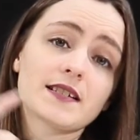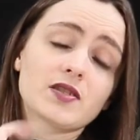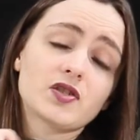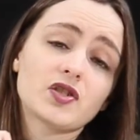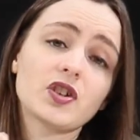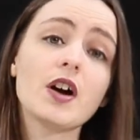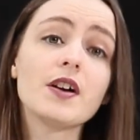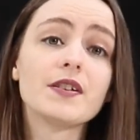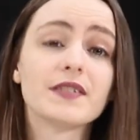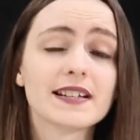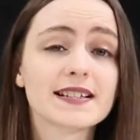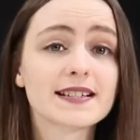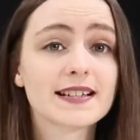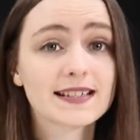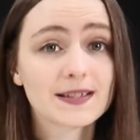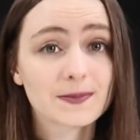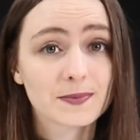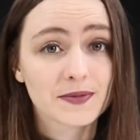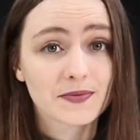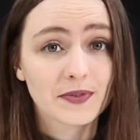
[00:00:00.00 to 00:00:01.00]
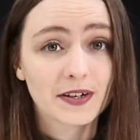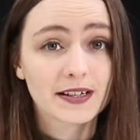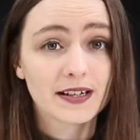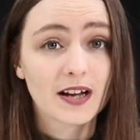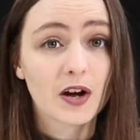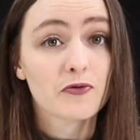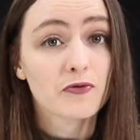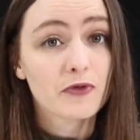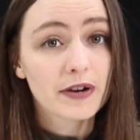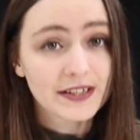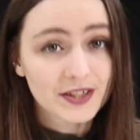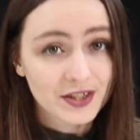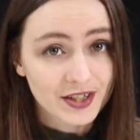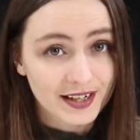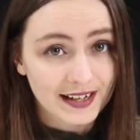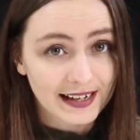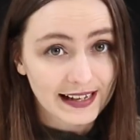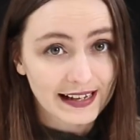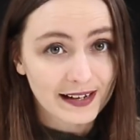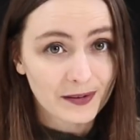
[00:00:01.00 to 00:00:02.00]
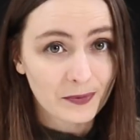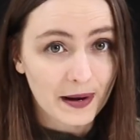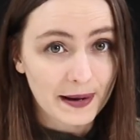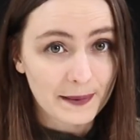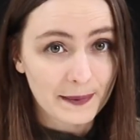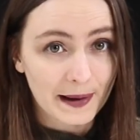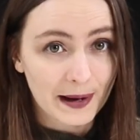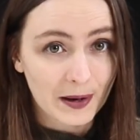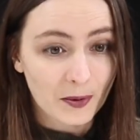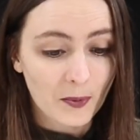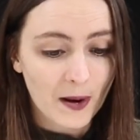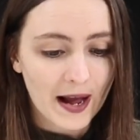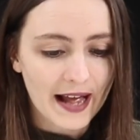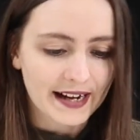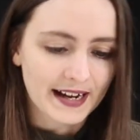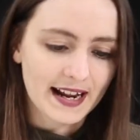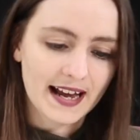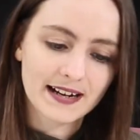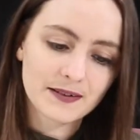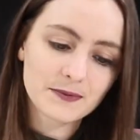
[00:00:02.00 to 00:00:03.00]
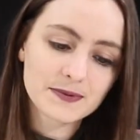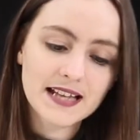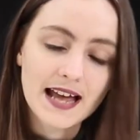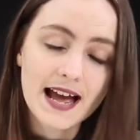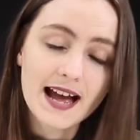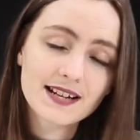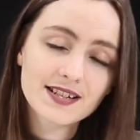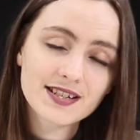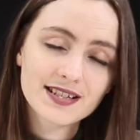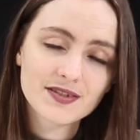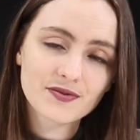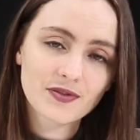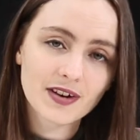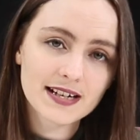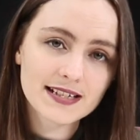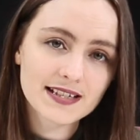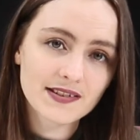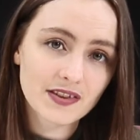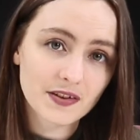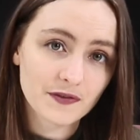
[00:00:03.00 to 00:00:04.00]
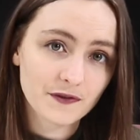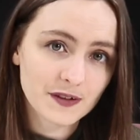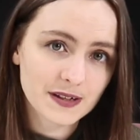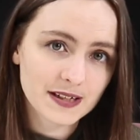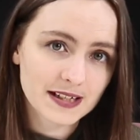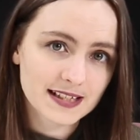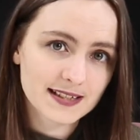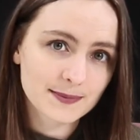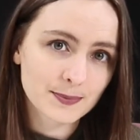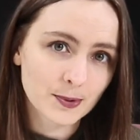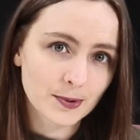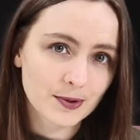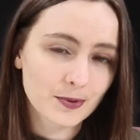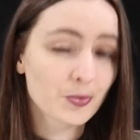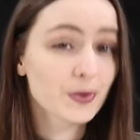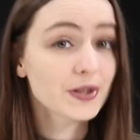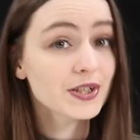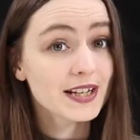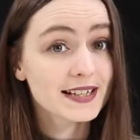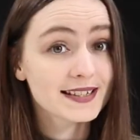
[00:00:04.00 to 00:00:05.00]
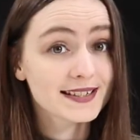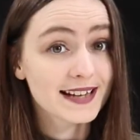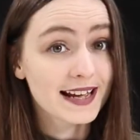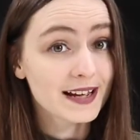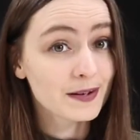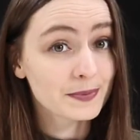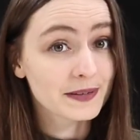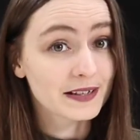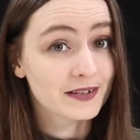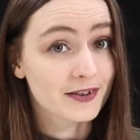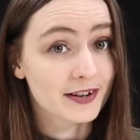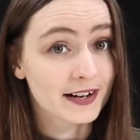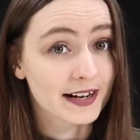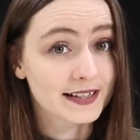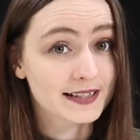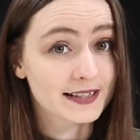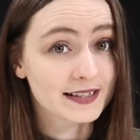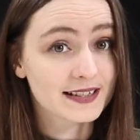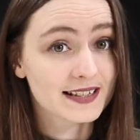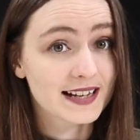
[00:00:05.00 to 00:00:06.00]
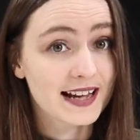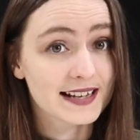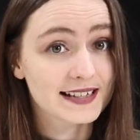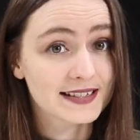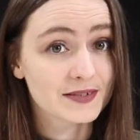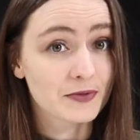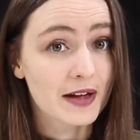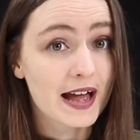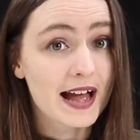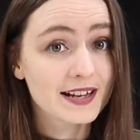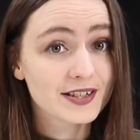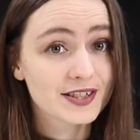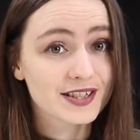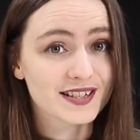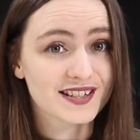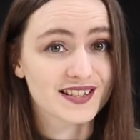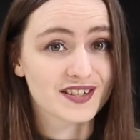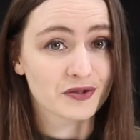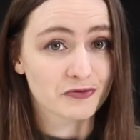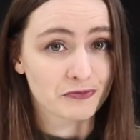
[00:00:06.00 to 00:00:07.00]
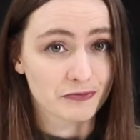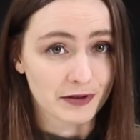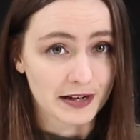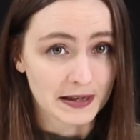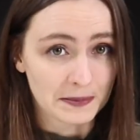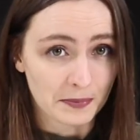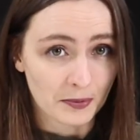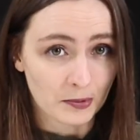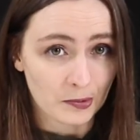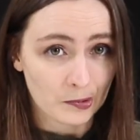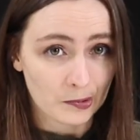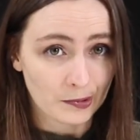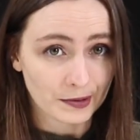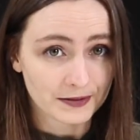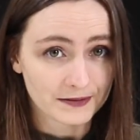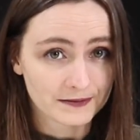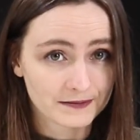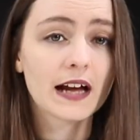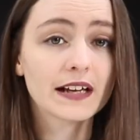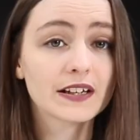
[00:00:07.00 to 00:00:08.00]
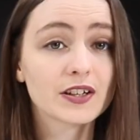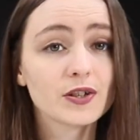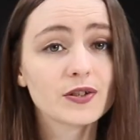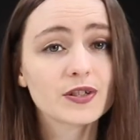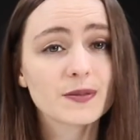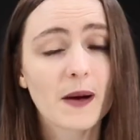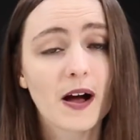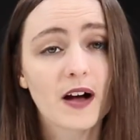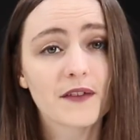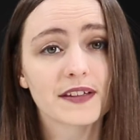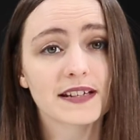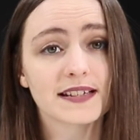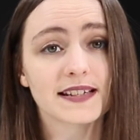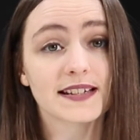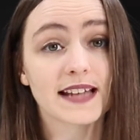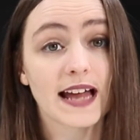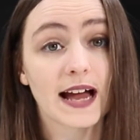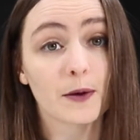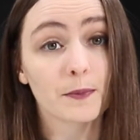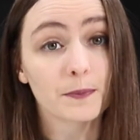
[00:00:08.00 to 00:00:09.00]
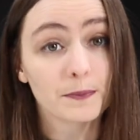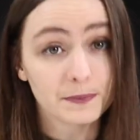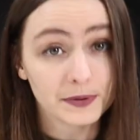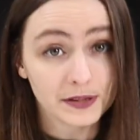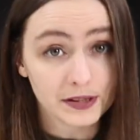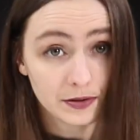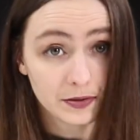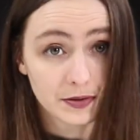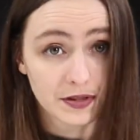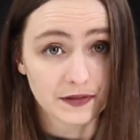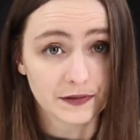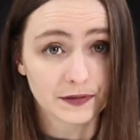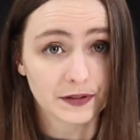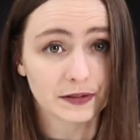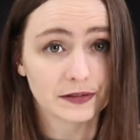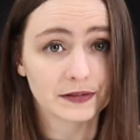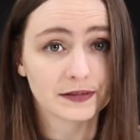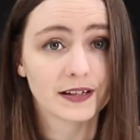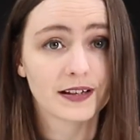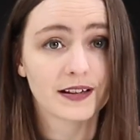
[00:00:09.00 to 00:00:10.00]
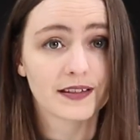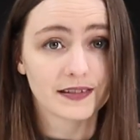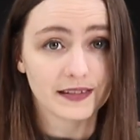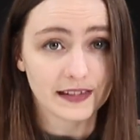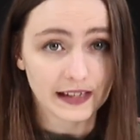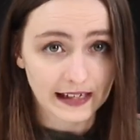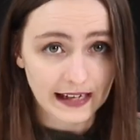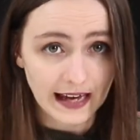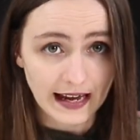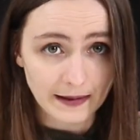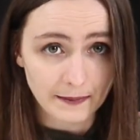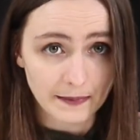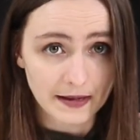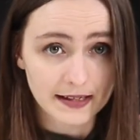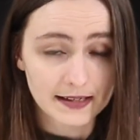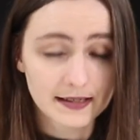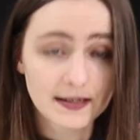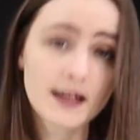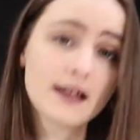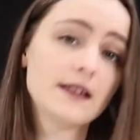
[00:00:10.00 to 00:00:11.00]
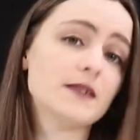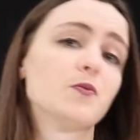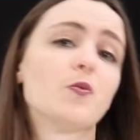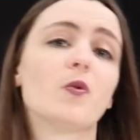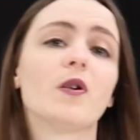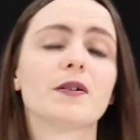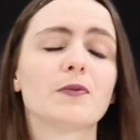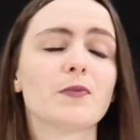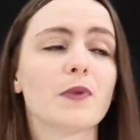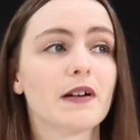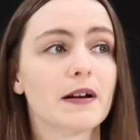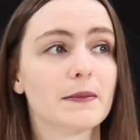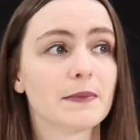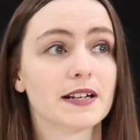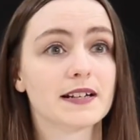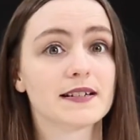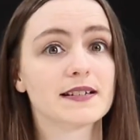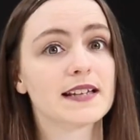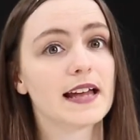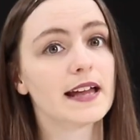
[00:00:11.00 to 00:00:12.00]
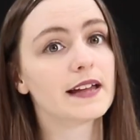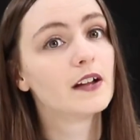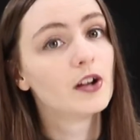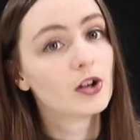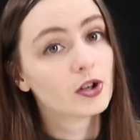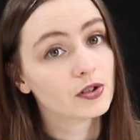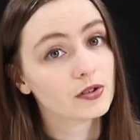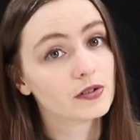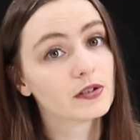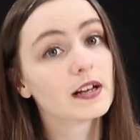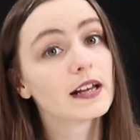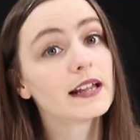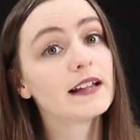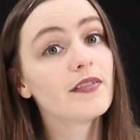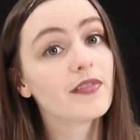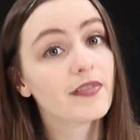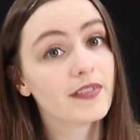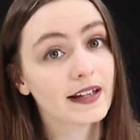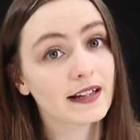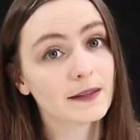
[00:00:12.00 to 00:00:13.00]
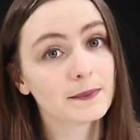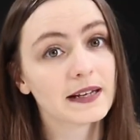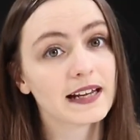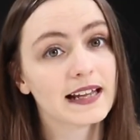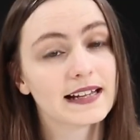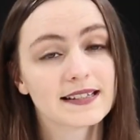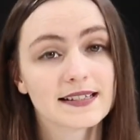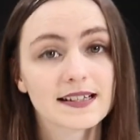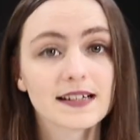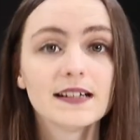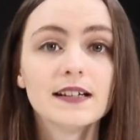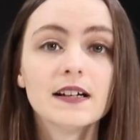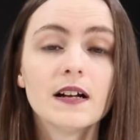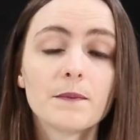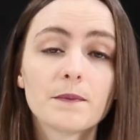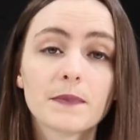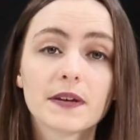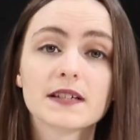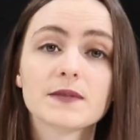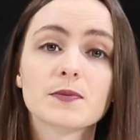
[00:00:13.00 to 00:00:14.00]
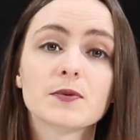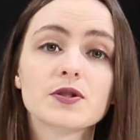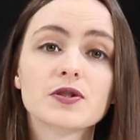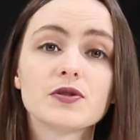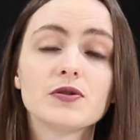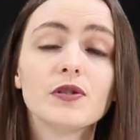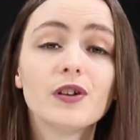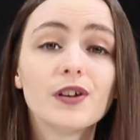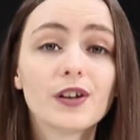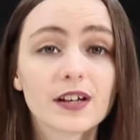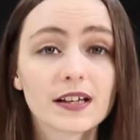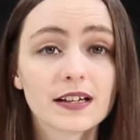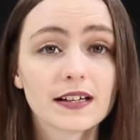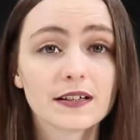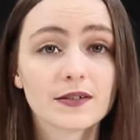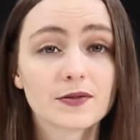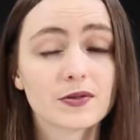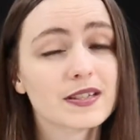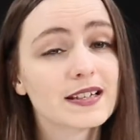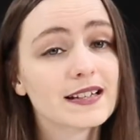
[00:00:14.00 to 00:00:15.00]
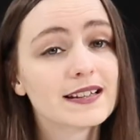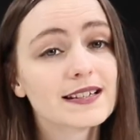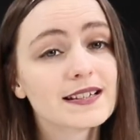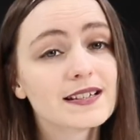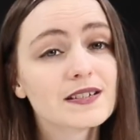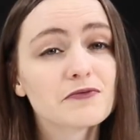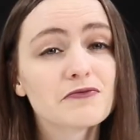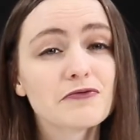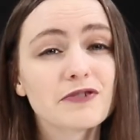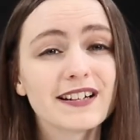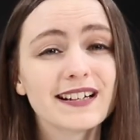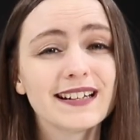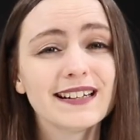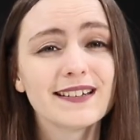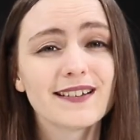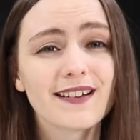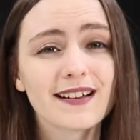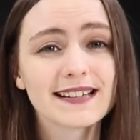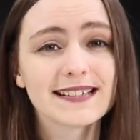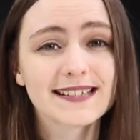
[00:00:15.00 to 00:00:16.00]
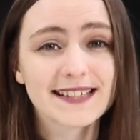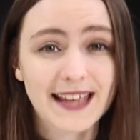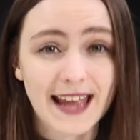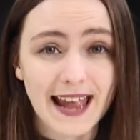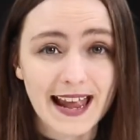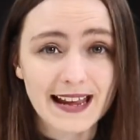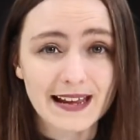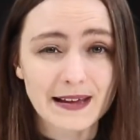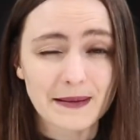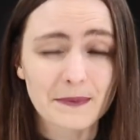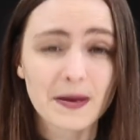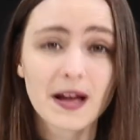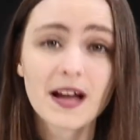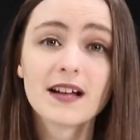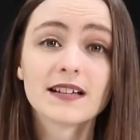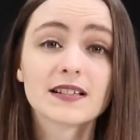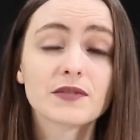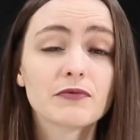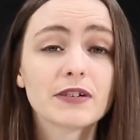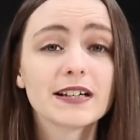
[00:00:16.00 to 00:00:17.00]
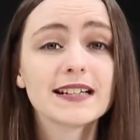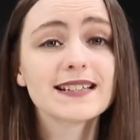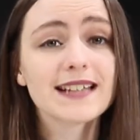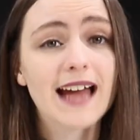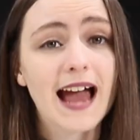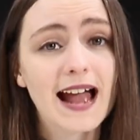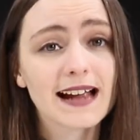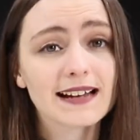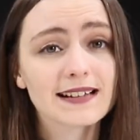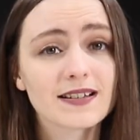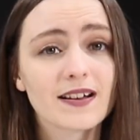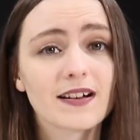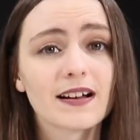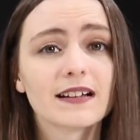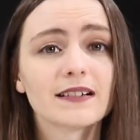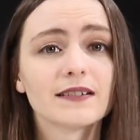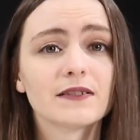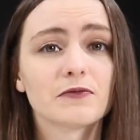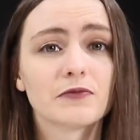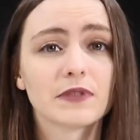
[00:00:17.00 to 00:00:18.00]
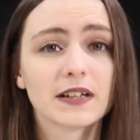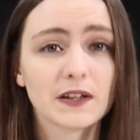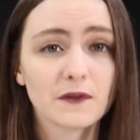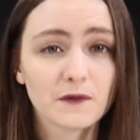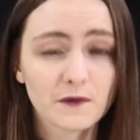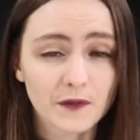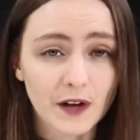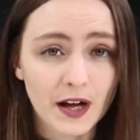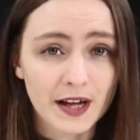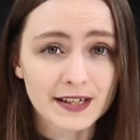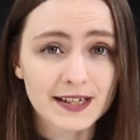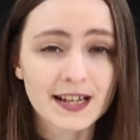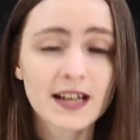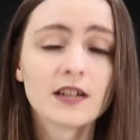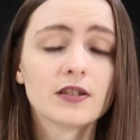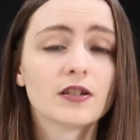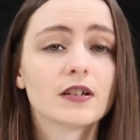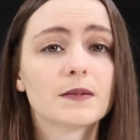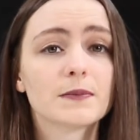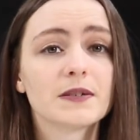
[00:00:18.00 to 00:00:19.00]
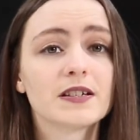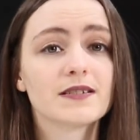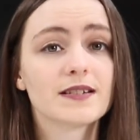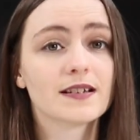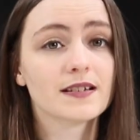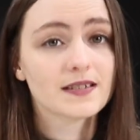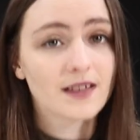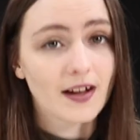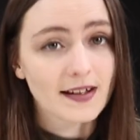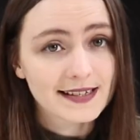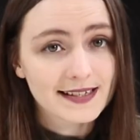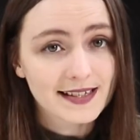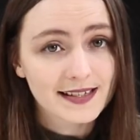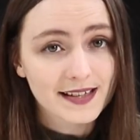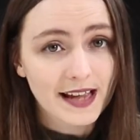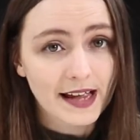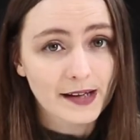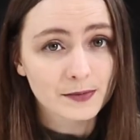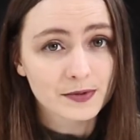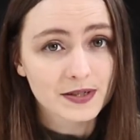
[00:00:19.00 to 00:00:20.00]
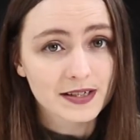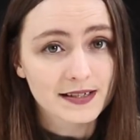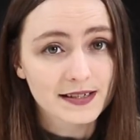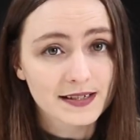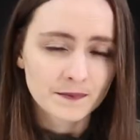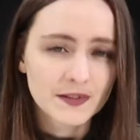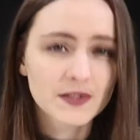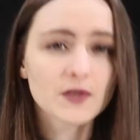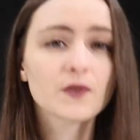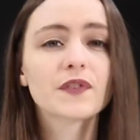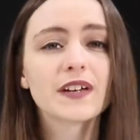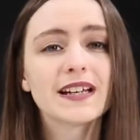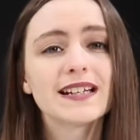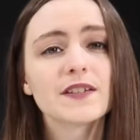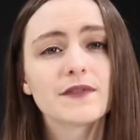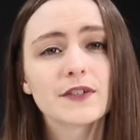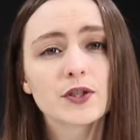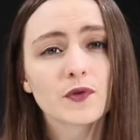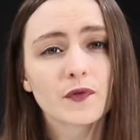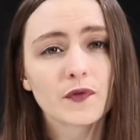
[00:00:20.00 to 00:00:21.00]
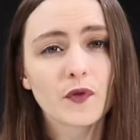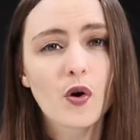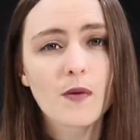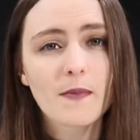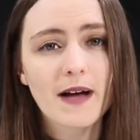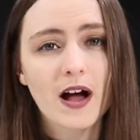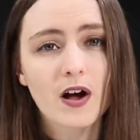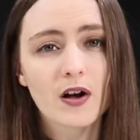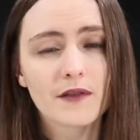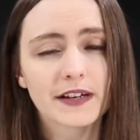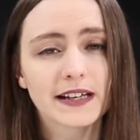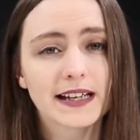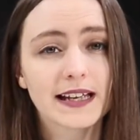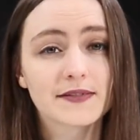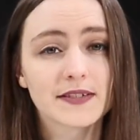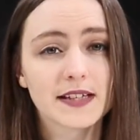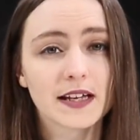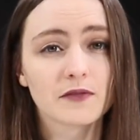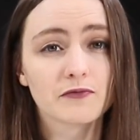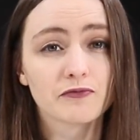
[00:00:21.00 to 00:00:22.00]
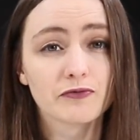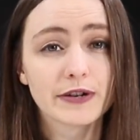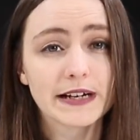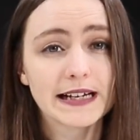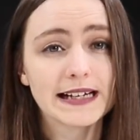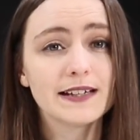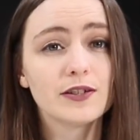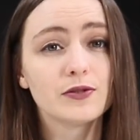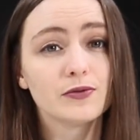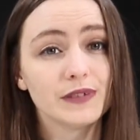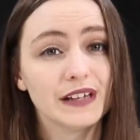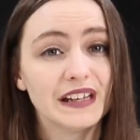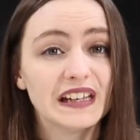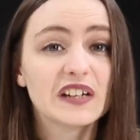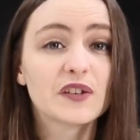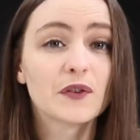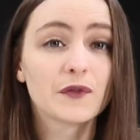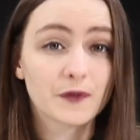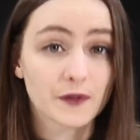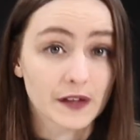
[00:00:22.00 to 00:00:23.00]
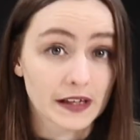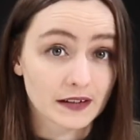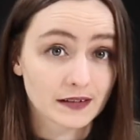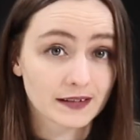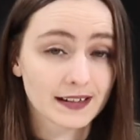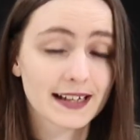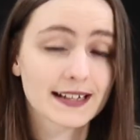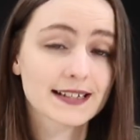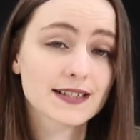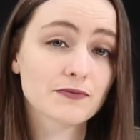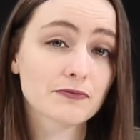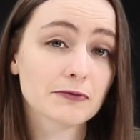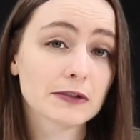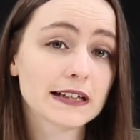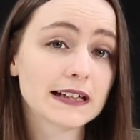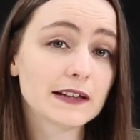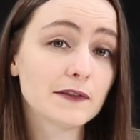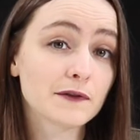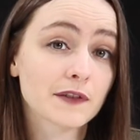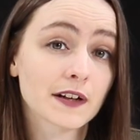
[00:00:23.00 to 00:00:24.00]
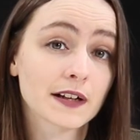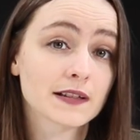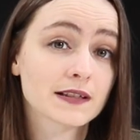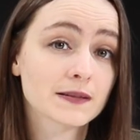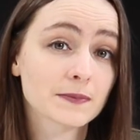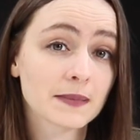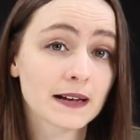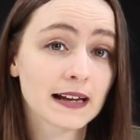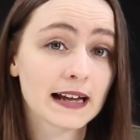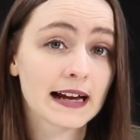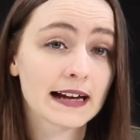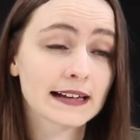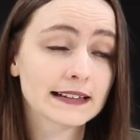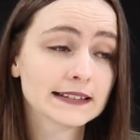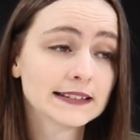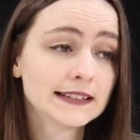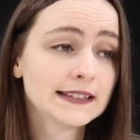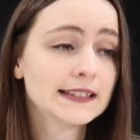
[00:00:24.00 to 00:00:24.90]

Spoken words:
So this list was written originally way back when, and it was Ashes Rise of the Phoenixborn, which has now been created as Ashes Reborn. A huge part of this is how beautiful the game is. It's one where I'm going to say Google it and thank me later, because once you look at it you'll see this is a really nice game. It's really tactile, really fun. You're going to be using dice as counters. The sort of individual format of it gives it a really unique feel and it's really fun to play.